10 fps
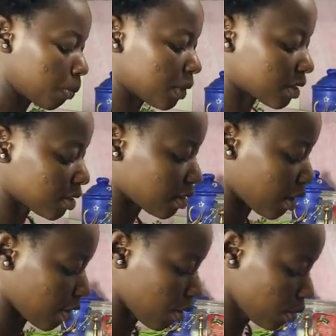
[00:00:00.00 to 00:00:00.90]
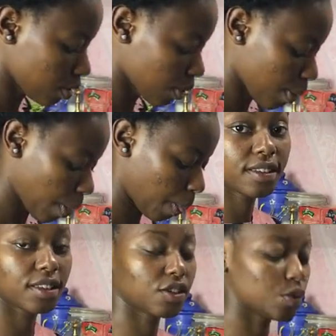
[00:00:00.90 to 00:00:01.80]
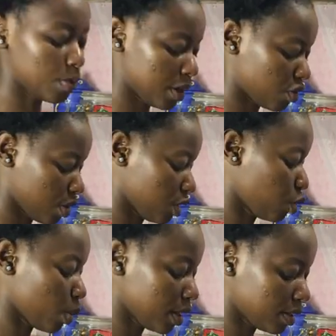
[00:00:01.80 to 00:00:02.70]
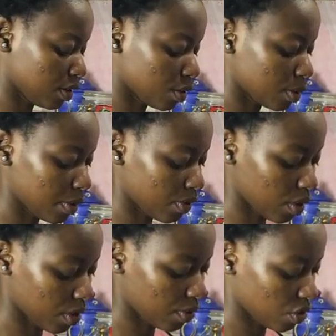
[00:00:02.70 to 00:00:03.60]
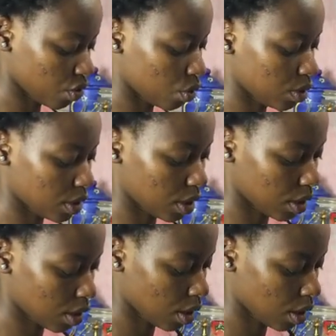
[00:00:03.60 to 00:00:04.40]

mix this around mix this to make sure it's well seasoned before the fish goes in